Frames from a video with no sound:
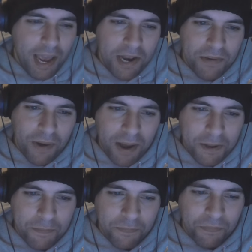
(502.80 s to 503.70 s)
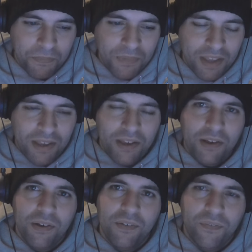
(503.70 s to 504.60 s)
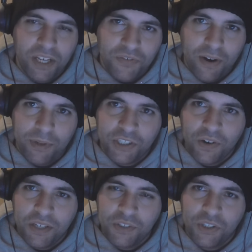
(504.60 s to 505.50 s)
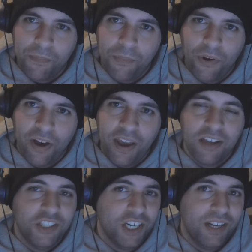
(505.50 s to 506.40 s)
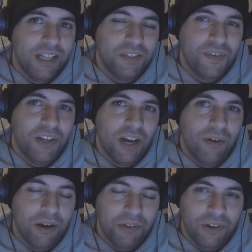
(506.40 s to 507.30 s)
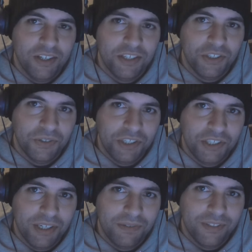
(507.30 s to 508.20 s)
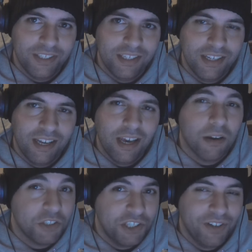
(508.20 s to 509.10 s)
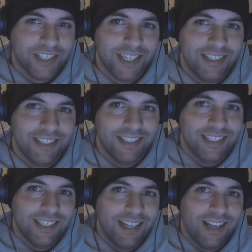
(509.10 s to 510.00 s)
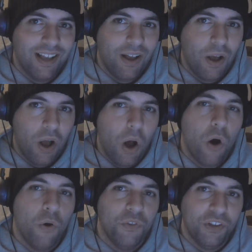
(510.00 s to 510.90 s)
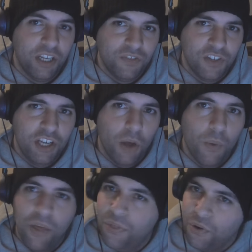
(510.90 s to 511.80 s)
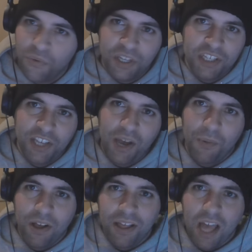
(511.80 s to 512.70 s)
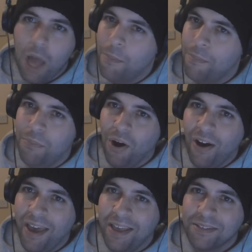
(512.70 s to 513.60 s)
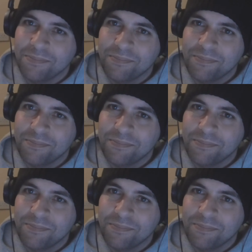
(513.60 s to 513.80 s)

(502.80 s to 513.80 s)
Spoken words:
Anyway, thanks very much, guys, for stopping by, checking out this video. I hope you guys enjoyed yourselves. And I'll see you guys later on the next video. The Greek is out. Bye.